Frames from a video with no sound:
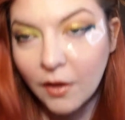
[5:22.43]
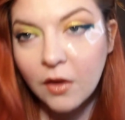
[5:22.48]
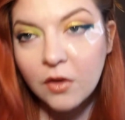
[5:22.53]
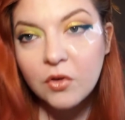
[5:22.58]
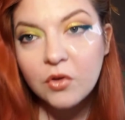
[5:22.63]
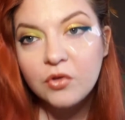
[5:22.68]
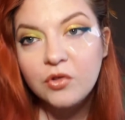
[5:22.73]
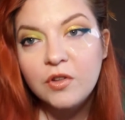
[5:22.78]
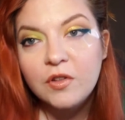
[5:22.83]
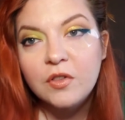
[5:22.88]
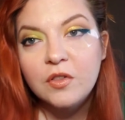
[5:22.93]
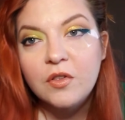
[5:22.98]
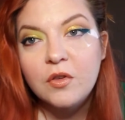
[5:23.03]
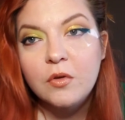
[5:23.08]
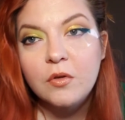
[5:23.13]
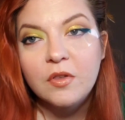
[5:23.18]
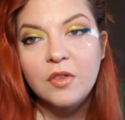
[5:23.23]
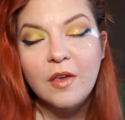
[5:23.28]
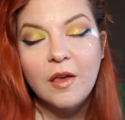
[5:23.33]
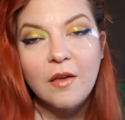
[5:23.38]
And you just
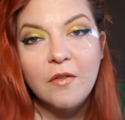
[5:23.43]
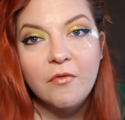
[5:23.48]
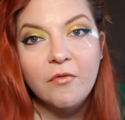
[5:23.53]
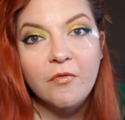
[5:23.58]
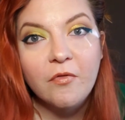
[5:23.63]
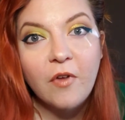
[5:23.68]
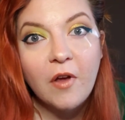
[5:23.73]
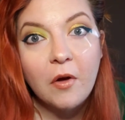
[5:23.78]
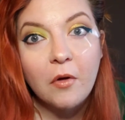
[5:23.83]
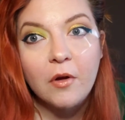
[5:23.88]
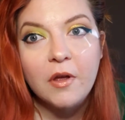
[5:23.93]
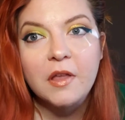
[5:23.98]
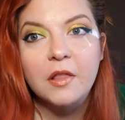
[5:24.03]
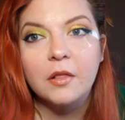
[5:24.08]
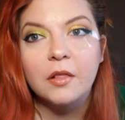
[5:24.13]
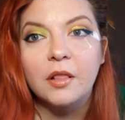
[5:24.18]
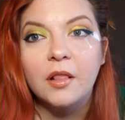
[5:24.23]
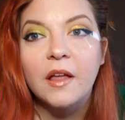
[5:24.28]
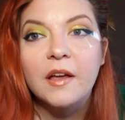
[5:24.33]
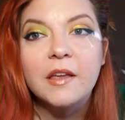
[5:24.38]
use a very
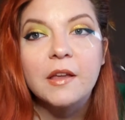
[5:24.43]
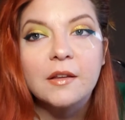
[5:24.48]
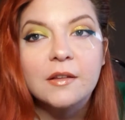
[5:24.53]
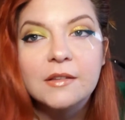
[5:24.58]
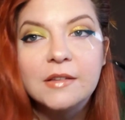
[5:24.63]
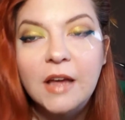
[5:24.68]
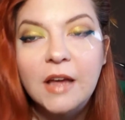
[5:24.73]
light